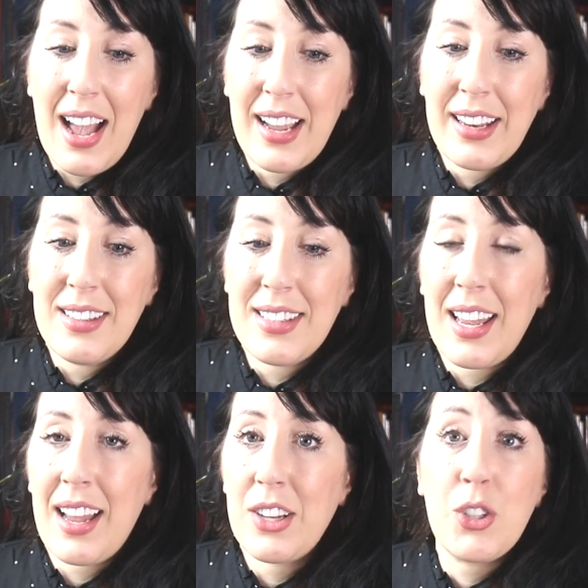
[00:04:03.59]
And
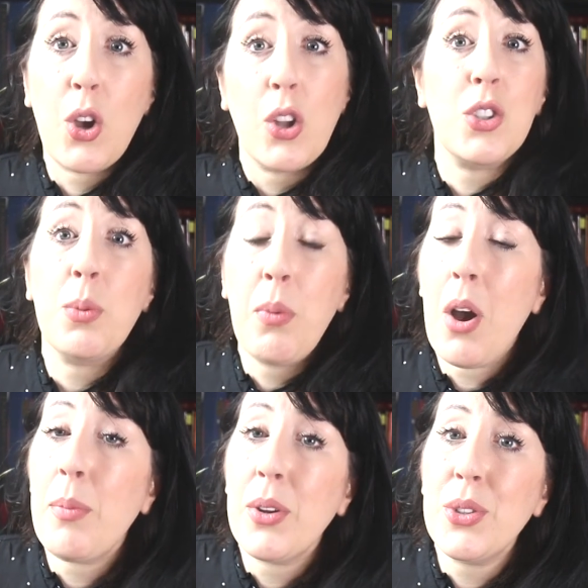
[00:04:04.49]
I took on some
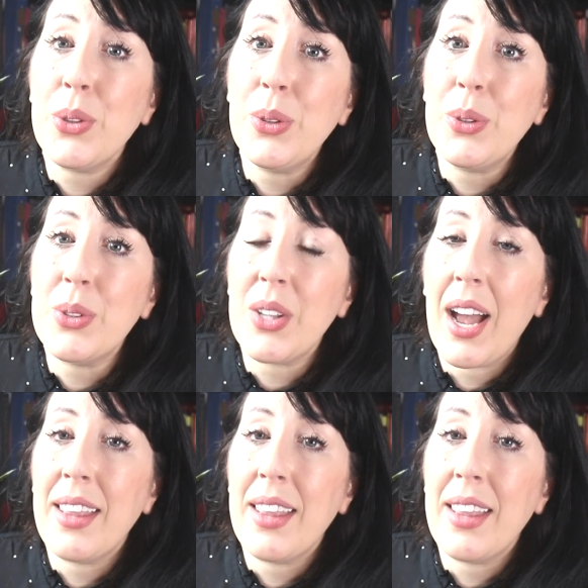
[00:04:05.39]
more modules.